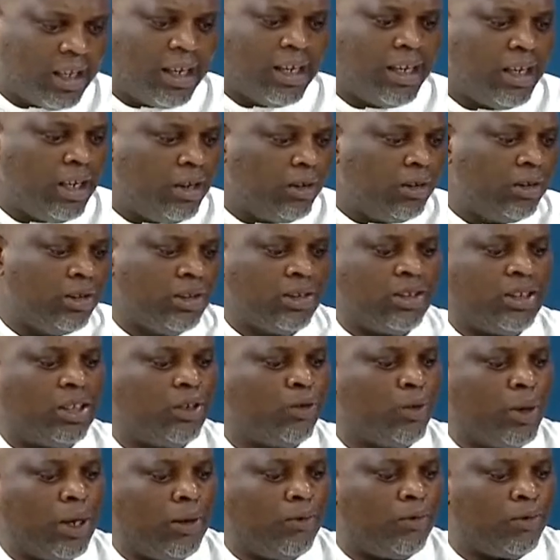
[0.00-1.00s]
In those states
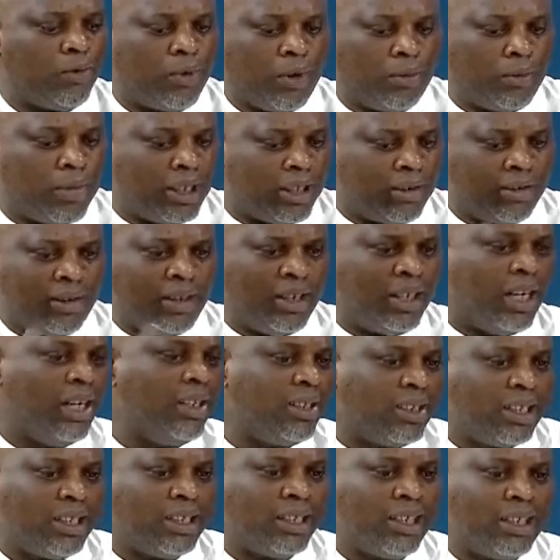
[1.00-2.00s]
where I'm from, I
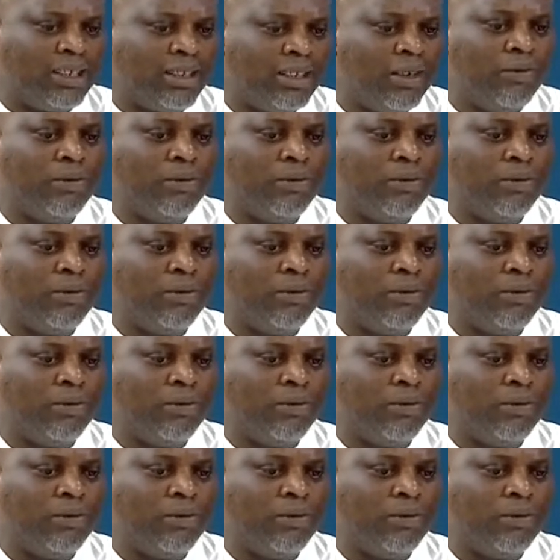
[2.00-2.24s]
learned that there's even